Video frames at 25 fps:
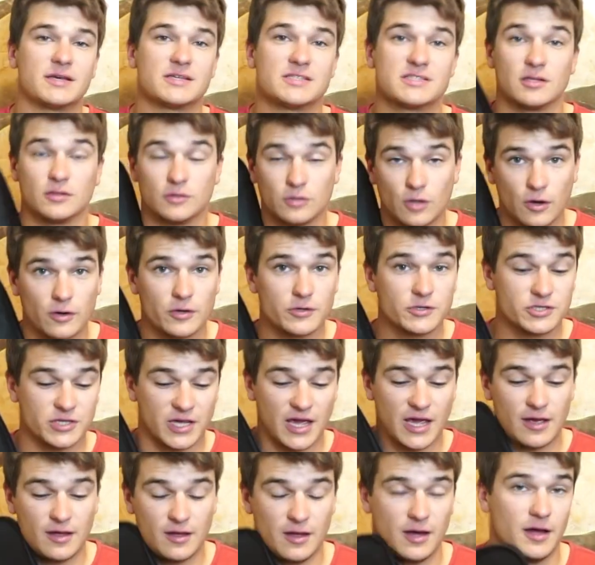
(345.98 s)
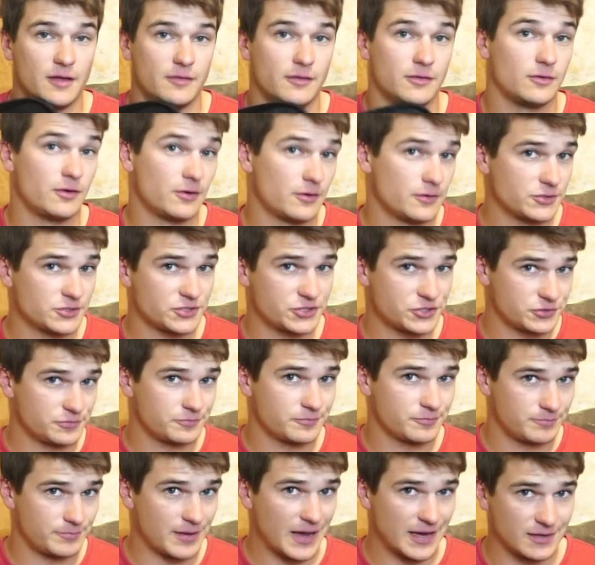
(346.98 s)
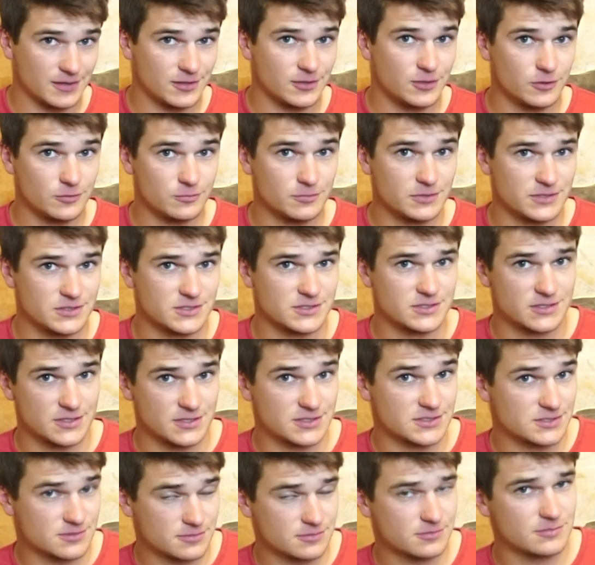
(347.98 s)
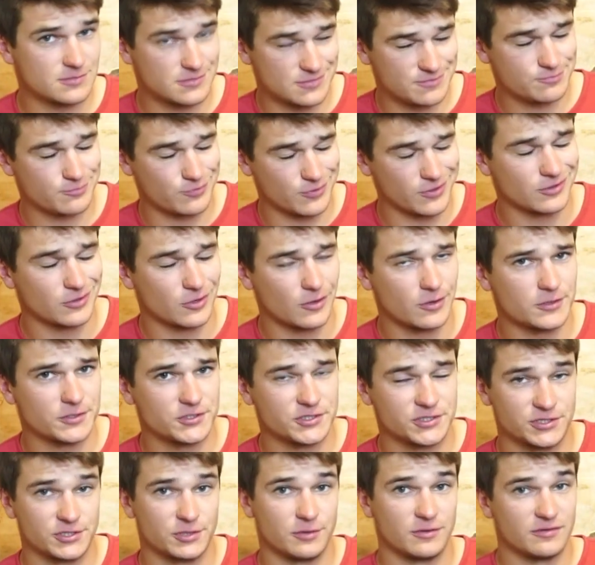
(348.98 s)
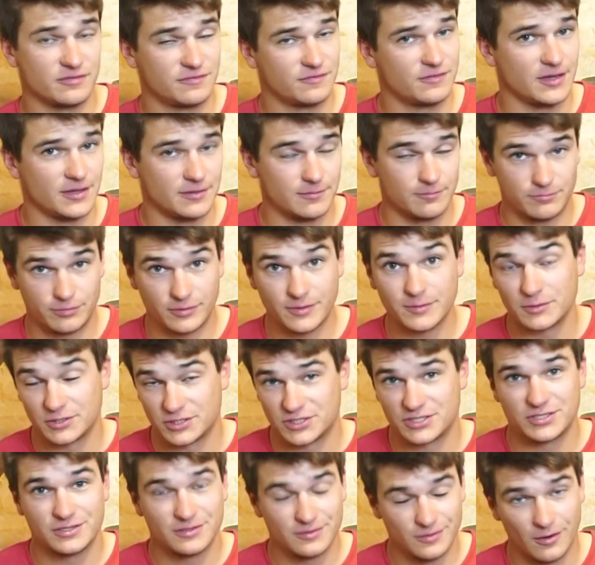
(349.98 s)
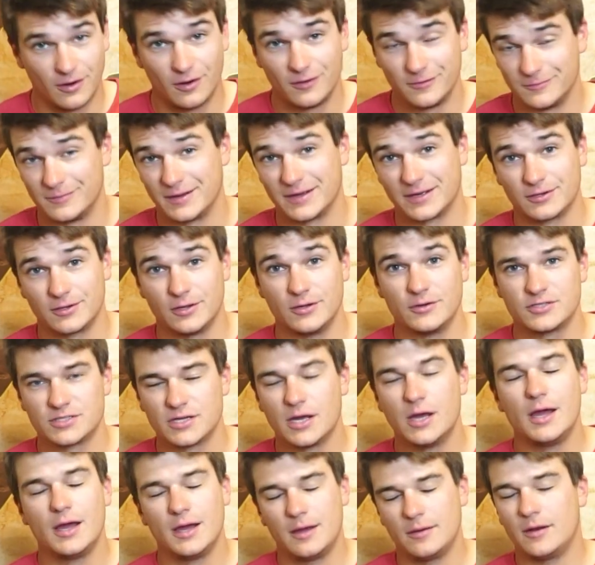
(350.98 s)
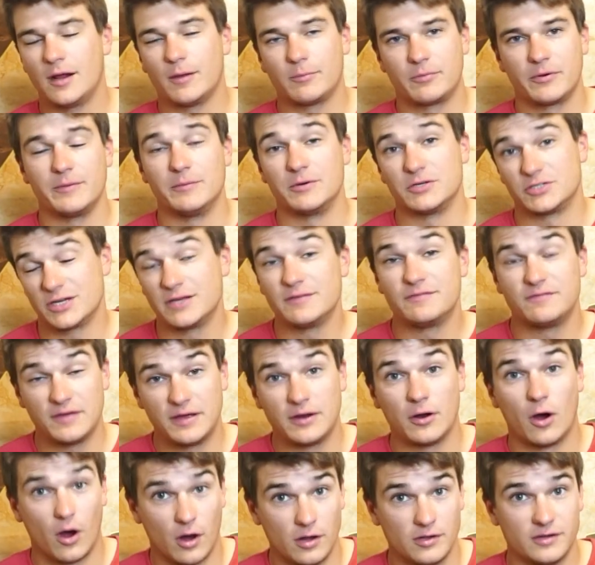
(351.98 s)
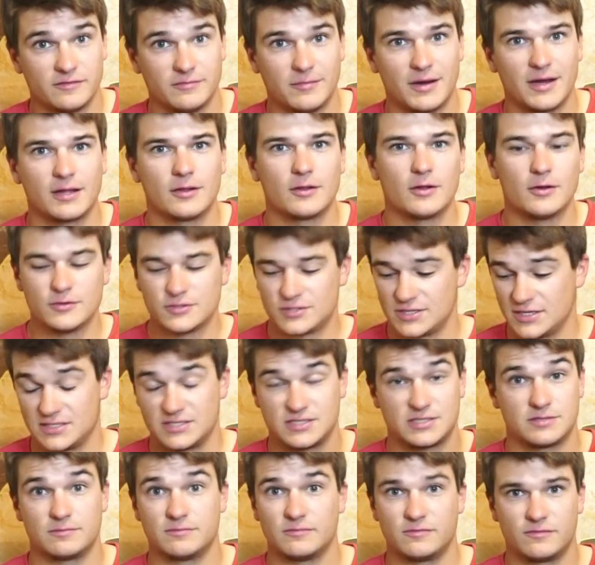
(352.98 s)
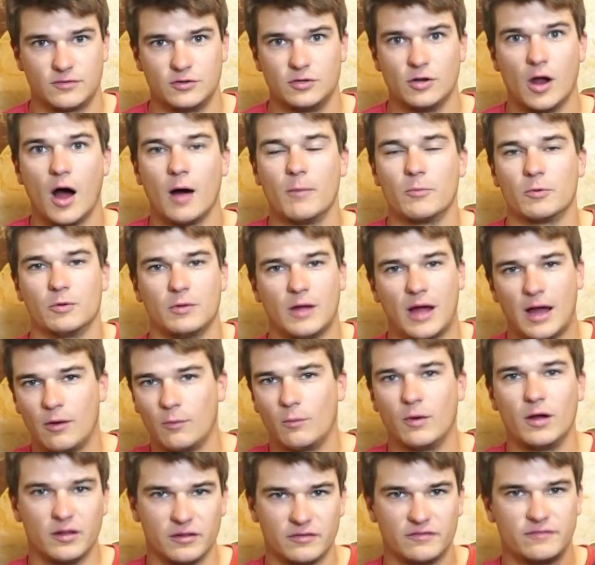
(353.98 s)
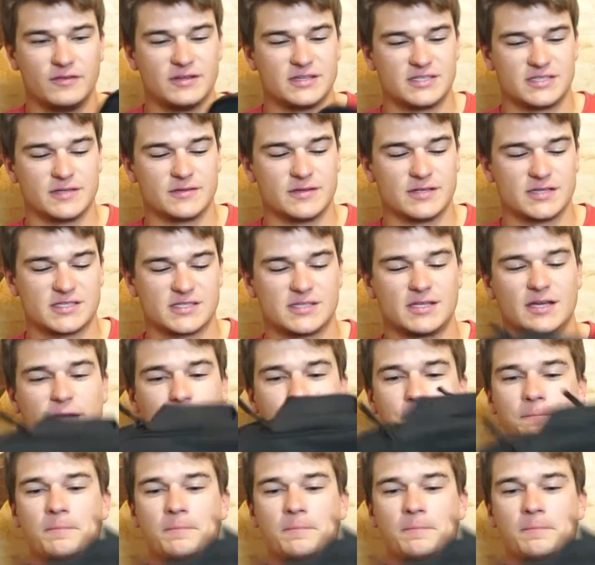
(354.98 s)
the large packing cube is pretty large, so it fit pretty much all of my clothes. Not pretty much, it fit all of my clothes. It's phenomenal how well it fits in this thing.